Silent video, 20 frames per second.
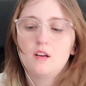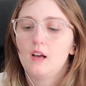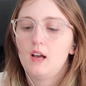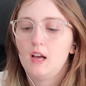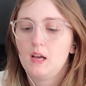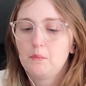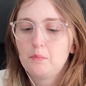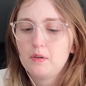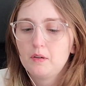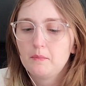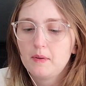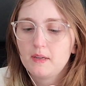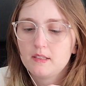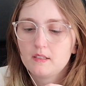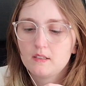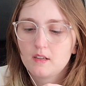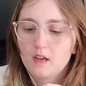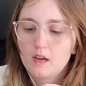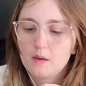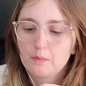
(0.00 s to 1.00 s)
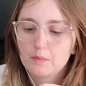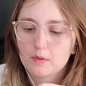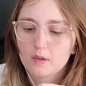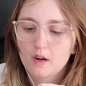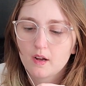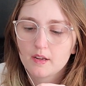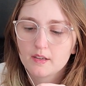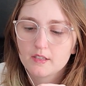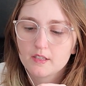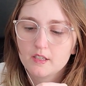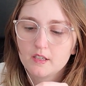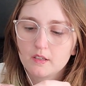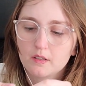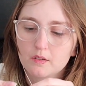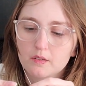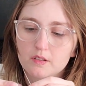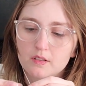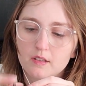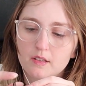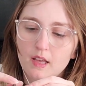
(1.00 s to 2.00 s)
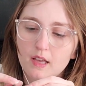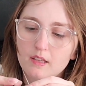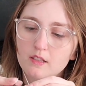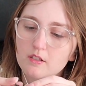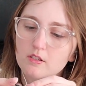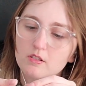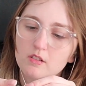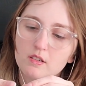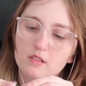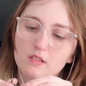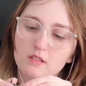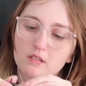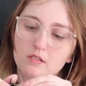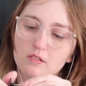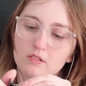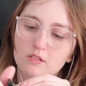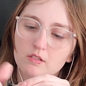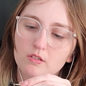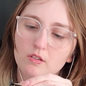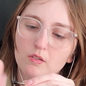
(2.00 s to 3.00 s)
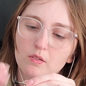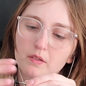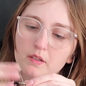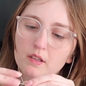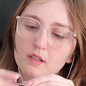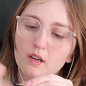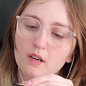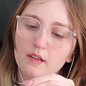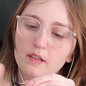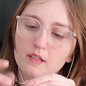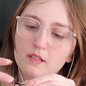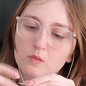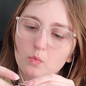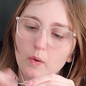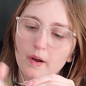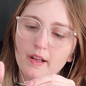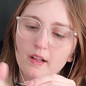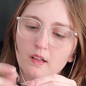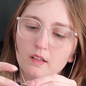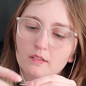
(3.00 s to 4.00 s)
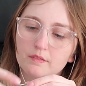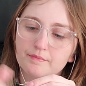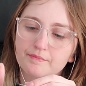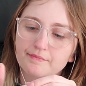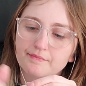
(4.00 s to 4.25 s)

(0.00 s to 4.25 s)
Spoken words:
I'll put my stopper on too, so that's just screwing it on as well.